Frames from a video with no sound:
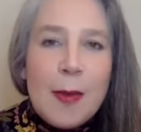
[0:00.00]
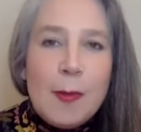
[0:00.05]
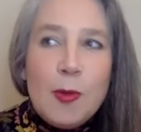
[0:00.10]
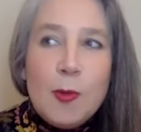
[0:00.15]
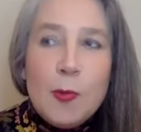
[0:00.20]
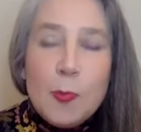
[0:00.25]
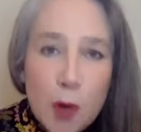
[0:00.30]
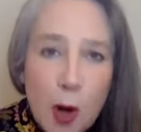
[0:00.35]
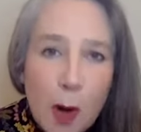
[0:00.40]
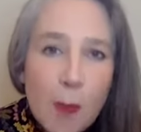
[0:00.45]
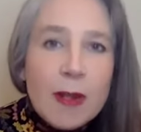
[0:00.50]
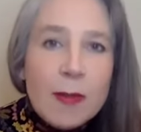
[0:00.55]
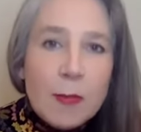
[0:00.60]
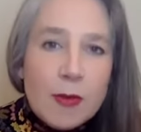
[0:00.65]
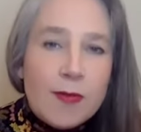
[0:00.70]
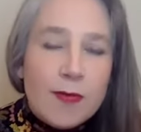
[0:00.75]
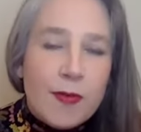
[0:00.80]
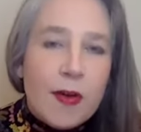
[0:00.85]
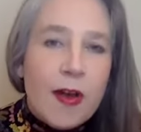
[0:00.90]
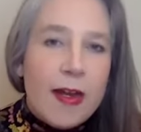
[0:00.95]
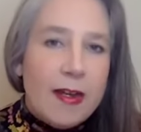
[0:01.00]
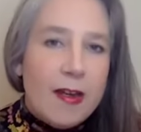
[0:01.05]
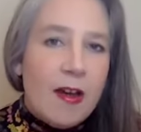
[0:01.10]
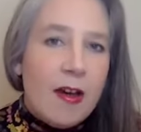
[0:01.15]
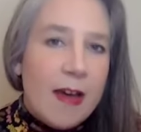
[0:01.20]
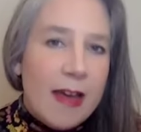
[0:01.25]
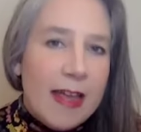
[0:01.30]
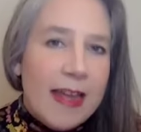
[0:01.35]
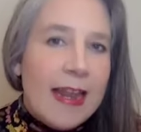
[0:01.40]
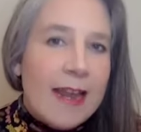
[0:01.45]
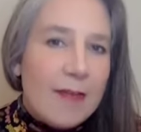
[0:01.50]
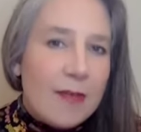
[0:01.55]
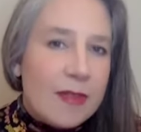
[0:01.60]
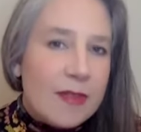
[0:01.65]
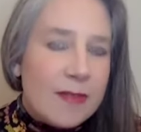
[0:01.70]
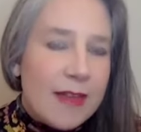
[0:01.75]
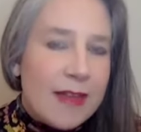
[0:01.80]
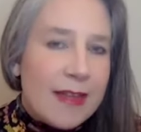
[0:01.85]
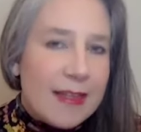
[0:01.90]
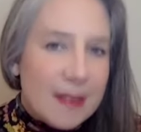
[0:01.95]
you probably would find higher
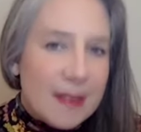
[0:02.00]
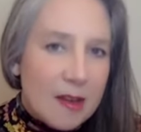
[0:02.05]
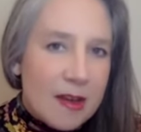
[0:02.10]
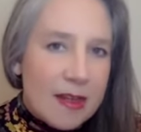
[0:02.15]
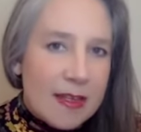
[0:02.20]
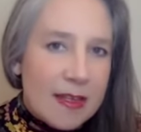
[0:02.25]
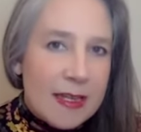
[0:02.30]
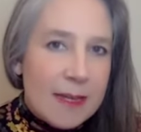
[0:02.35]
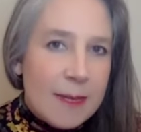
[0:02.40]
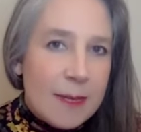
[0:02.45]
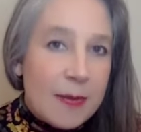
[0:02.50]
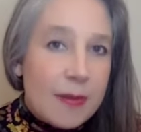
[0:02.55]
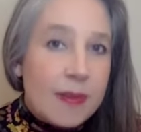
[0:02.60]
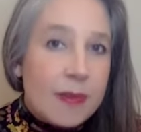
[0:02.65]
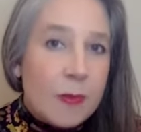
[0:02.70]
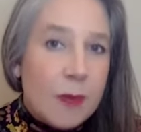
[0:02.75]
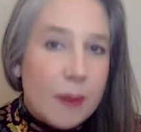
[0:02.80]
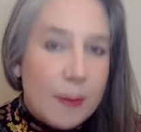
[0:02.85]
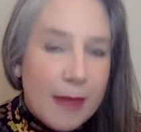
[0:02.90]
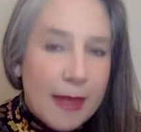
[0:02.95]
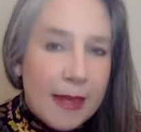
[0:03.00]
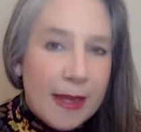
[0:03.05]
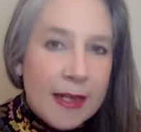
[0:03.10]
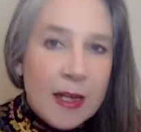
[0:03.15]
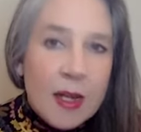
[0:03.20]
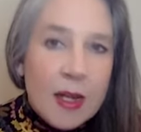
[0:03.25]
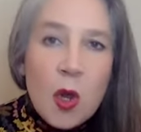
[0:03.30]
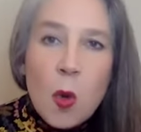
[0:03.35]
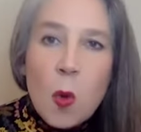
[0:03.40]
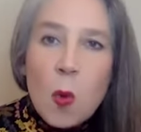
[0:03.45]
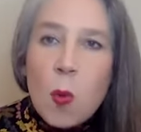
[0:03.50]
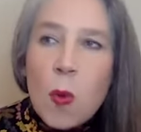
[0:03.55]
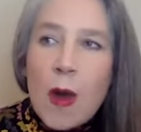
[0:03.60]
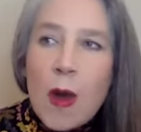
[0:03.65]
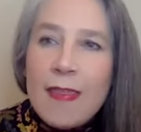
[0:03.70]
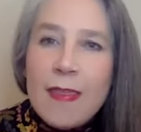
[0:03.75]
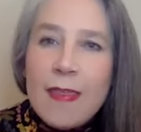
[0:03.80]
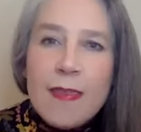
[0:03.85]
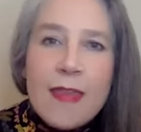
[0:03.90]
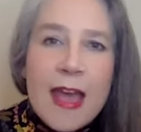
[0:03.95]
levels of anxiety amongst women,
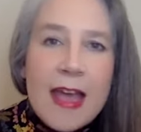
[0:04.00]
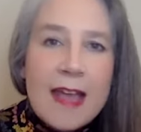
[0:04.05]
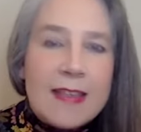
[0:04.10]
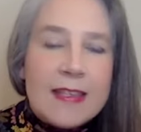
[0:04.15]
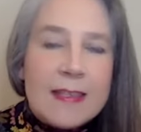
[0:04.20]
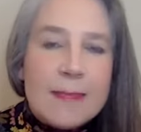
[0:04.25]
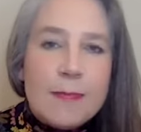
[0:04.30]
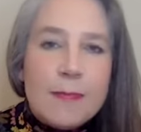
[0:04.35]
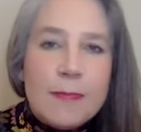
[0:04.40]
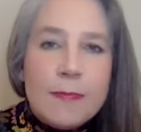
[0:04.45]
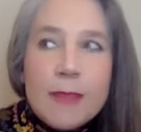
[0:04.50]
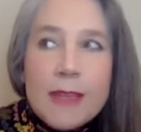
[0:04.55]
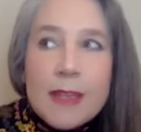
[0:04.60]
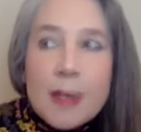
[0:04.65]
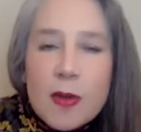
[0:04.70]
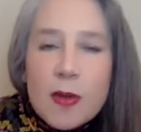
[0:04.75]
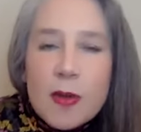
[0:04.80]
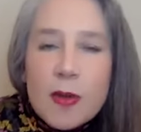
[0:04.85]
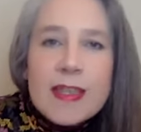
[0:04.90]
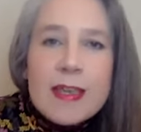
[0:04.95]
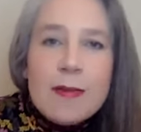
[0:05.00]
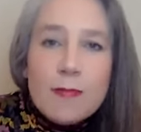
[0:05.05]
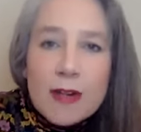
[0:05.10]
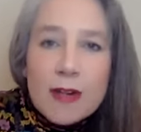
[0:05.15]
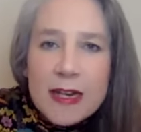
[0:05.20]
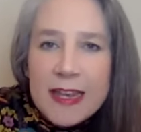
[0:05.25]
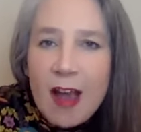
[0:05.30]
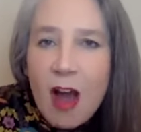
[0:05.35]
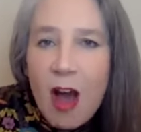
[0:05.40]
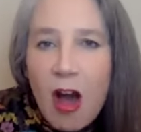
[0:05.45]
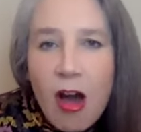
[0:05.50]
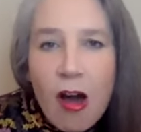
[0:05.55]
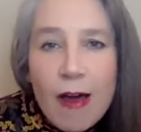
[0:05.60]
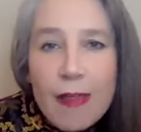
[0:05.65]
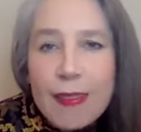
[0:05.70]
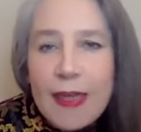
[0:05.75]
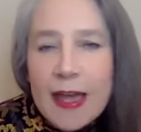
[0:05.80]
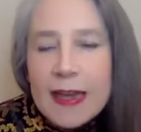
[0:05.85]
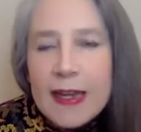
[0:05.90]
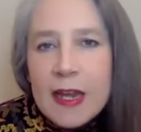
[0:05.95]
whether that's because they really
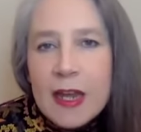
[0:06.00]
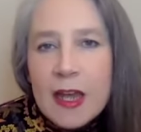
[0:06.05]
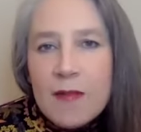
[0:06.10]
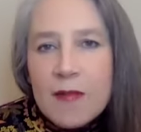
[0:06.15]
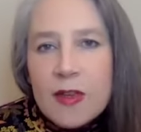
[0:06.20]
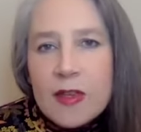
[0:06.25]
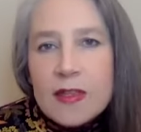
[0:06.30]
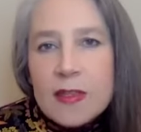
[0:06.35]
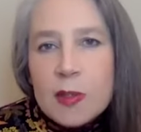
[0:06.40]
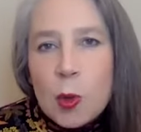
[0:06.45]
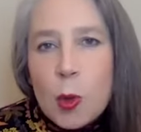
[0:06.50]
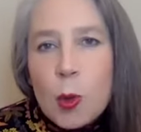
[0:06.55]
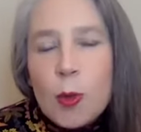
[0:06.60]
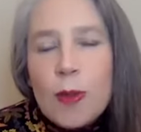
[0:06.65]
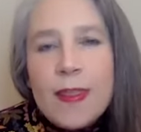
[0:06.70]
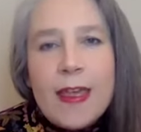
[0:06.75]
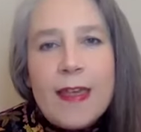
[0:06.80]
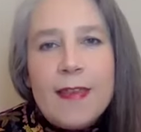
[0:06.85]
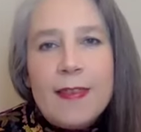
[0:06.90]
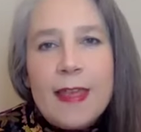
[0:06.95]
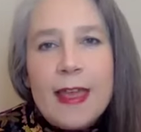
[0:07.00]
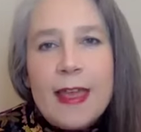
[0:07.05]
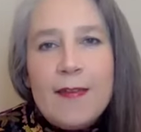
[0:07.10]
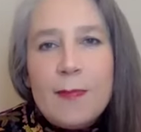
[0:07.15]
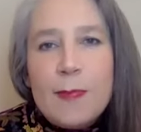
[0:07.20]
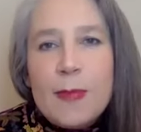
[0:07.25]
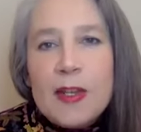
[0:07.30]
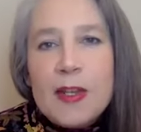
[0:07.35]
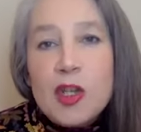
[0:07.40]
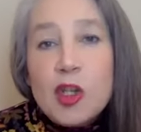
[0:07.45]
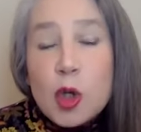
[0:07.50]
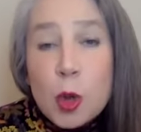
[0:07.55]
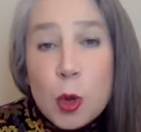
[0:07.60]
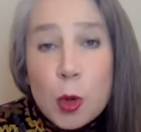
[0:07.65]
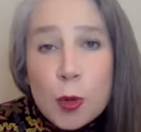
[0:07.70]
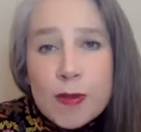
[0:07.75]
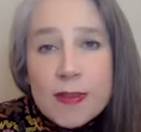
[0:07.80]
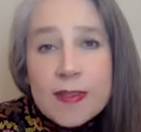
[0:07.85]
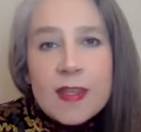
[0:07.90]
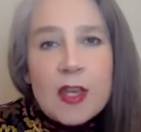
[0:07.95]
are that nervous or that they've been
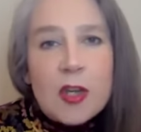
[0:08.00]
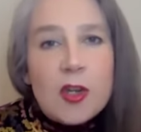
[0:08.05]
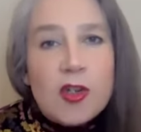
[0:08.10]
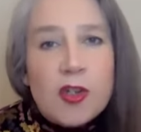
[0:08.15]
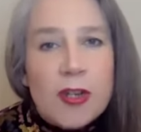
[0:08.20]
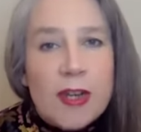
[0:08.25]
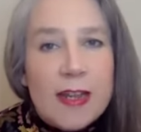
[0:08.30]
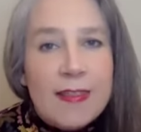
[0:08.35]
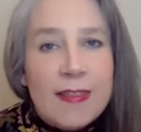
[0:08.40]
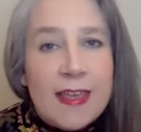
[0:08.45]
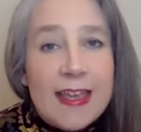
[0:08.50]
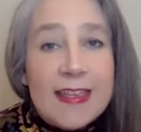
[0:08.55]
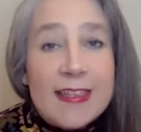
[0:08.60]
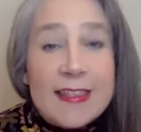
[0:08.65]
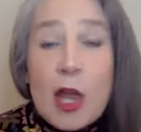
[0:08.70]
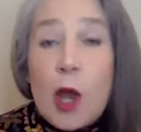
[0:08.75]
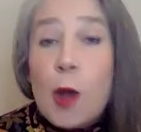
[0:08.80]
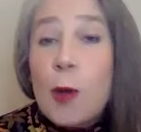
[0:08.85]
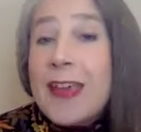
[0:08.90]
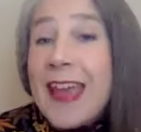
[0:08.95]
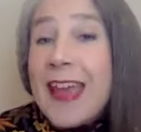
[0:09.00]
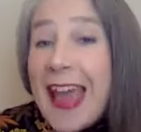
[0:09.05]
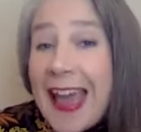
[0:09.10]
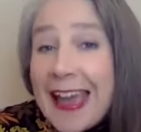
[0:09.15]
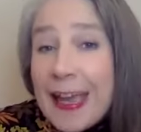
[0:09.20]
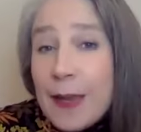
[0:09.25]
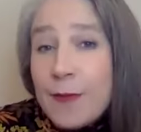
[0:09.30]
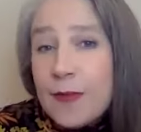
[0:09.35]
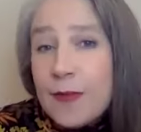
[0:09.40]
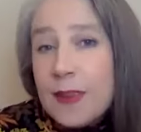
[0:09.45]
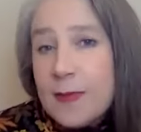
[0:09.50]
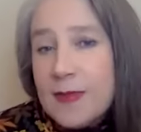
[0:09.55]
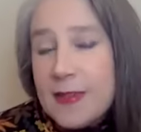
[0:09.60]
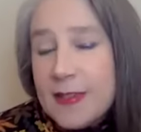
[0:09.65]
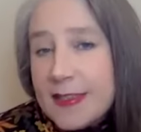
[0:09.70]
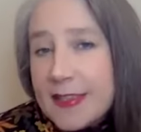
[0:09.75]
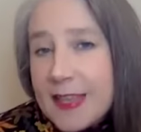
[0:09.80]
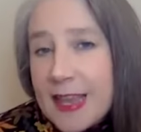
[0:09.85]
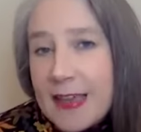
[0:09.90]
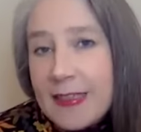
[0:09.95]
taught socially that it's okay for them
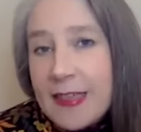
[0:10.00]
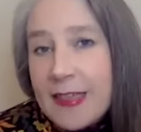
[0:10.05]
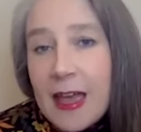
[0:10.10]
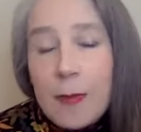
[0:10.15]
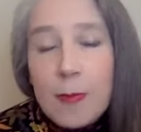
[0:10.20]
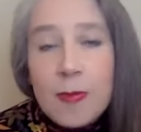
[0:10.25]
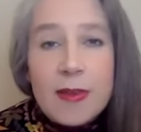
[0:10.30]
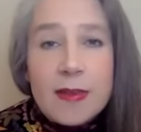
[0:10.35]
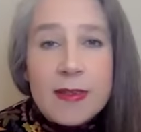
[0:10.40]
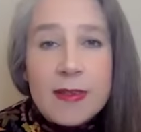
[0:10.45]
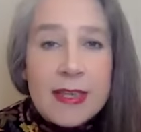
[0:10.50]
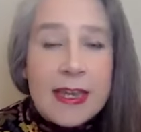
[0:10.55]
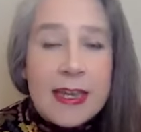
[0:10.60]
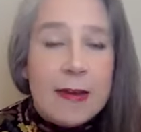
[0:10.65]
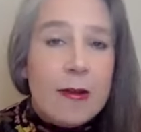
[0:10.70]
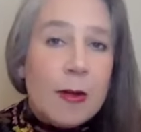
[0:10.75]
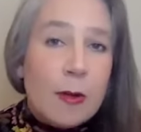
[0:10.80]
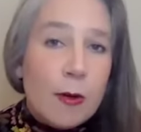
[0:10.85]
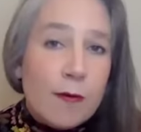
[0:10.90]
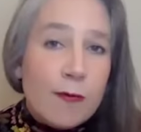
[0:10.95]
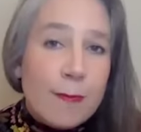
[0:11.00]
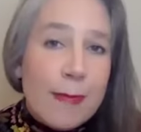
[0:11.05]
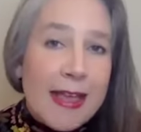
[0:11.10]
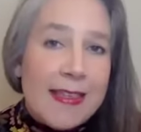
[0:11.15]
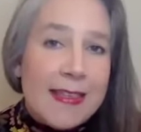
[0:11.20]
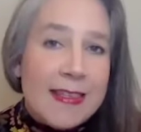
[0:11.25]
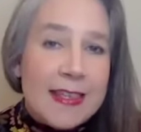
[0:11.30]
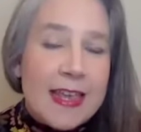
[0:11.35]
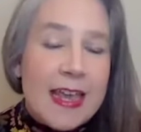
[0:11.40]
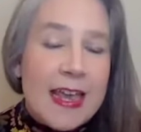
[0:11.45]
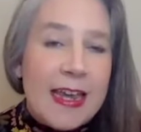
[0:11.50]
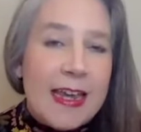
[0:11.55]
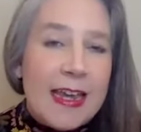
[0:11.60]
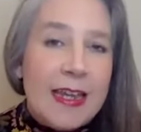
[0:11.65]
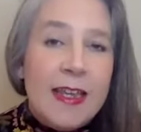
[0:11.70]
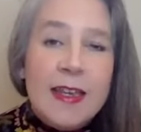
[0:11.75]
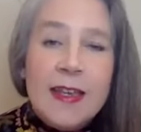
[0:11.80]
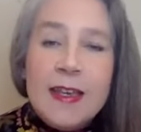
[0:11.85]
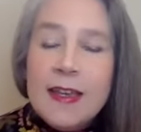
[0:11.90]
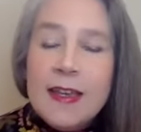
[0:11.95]
to say that, because I hear a lot of men
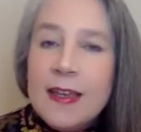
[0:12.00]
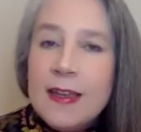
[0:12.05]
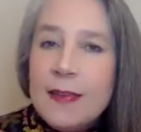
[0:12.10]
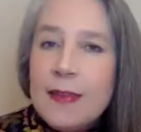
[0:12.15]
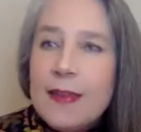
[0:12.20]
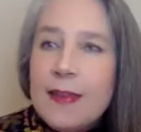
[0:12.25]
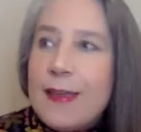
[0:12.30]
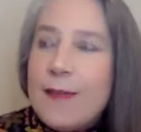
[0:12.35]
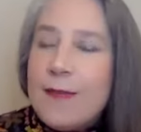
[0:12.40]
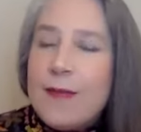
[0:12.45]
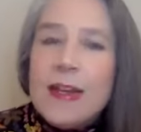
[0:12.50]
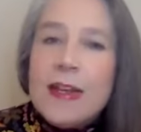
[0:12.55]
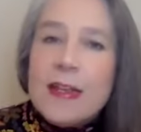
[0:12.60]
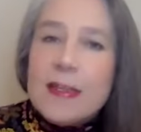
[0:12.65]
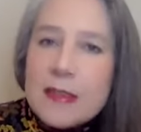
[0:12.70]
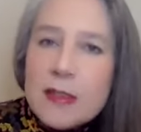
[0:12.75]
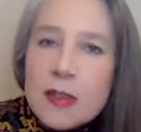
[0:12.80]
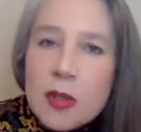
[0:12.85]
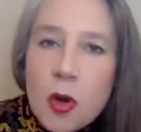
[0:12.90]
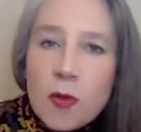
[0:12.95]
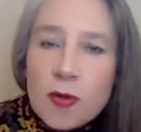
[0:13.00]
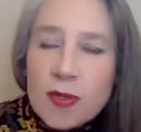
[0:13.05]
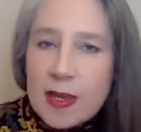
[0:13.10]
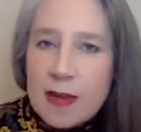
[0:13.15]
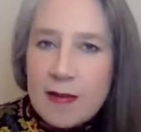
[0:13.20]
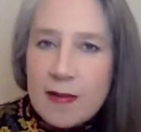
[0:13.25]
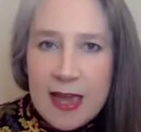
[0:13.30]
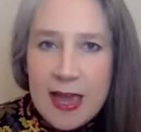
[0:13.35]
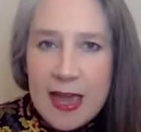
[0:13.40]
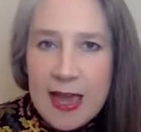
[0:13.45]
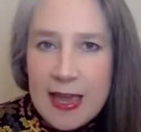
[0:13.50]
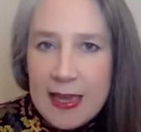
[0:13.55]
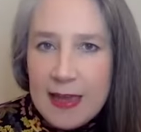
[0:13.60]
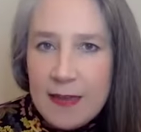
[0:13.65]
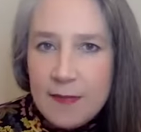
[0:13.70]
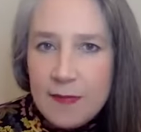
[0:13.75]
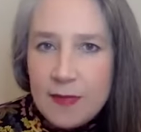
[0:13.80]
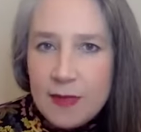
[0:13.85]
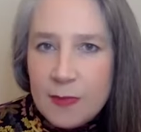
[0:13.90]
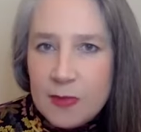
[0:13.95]
saying that they feel it's not
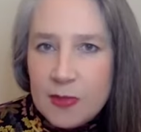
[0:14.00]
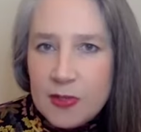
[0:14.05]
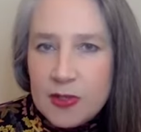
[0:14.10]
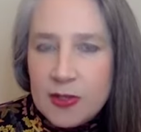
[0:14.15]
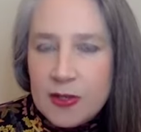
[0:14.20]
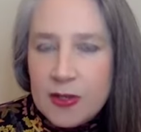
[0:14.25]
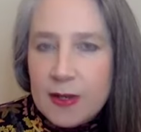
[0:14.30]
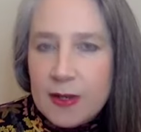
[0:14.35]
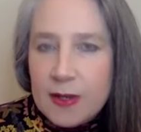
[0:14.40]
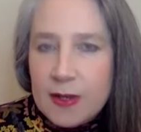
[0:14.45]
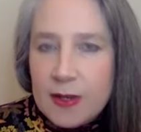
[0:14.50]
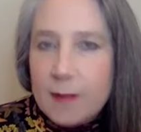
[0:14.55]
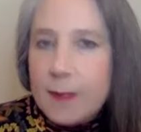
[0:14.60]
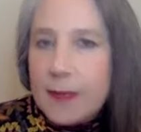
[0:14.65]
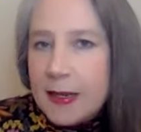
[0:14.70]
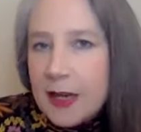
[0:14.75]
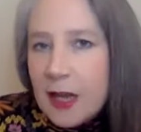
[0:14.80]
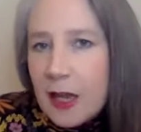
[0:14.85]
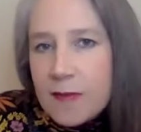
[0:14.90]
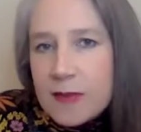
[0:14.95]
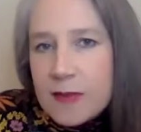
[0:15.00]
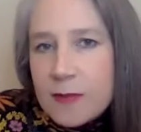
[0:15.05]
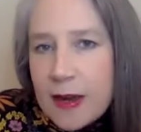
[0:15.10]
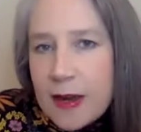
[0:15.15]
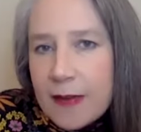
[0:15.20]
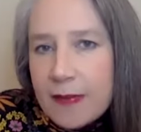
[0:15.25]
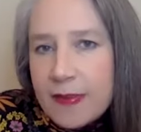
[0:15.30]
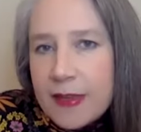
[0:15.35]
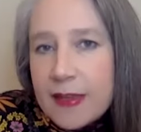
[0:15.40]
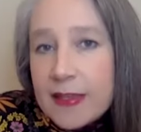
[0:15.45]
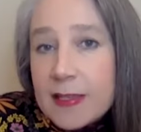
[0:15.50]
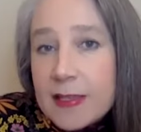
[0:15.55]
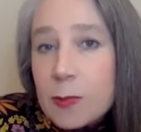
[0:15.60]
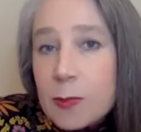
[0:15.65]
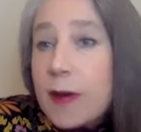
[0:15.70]
okay for them to admit nerves around this.